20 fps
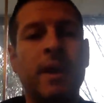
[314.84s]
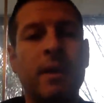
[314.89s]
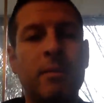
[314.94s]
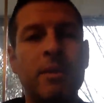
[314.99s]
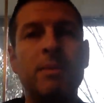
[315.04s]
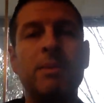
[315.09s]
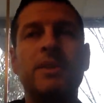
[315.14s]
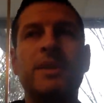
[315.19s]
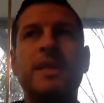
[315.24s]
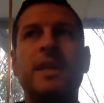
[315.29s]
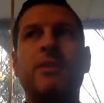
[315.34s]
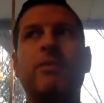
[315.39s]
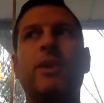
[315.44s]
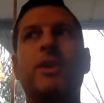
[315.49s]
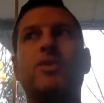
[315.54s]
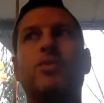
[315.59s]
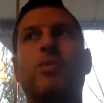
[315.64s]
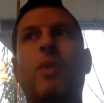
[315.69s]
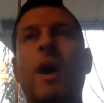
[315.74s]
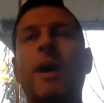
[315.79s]
People say,
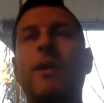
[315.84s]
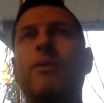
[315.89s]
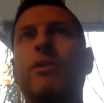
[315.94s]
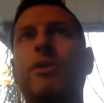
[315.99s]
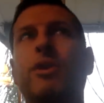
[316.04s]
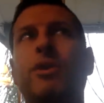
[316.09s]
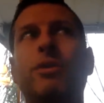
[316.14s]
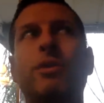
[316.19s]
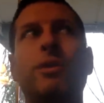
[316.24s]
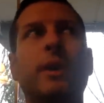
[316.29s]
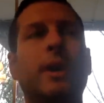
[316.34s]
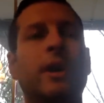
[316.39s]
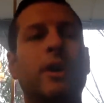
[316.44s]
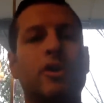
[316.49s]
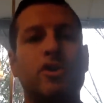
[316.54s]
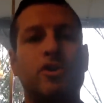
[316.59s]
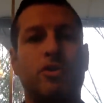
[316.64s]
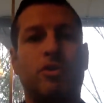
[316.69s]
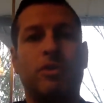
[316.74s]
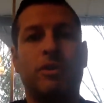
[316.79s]
Rich, why don't you
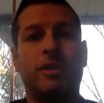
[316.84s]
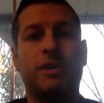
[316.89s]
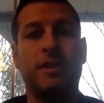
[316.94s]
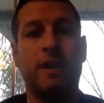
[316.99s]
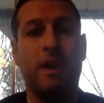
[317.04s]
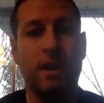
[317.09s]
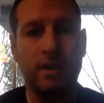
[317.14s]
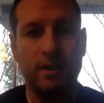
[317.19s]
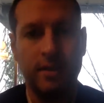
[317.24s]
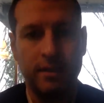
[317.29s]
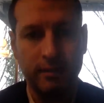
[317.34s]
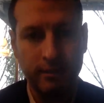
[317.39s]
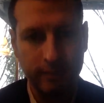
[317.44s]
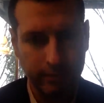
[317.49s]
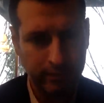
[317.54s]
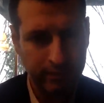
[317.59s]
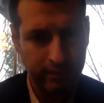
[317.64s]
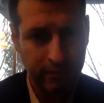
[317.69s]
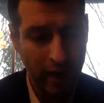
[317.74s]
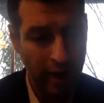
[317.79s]
short stocks?
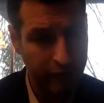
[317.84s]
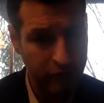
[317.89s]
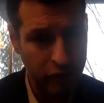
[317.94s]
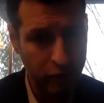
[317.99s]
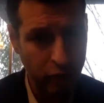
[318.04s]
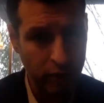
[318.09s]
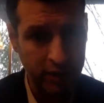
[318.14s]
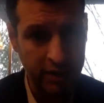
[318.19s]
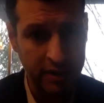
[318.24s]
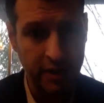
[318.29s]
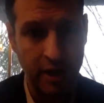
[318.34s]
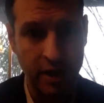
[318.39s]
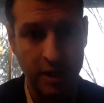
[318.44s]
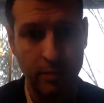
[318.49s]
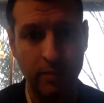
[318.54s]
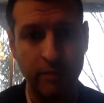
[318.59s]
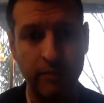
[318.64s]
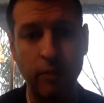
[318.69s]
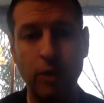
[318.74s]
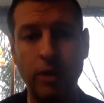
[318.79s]
I've shorted stocks
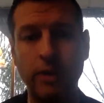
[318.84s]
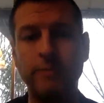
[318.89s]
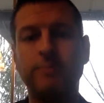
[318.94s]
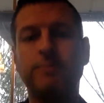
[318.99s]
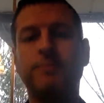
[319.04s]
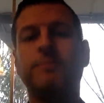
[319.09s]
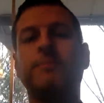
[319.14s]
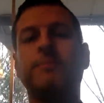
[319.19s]
before.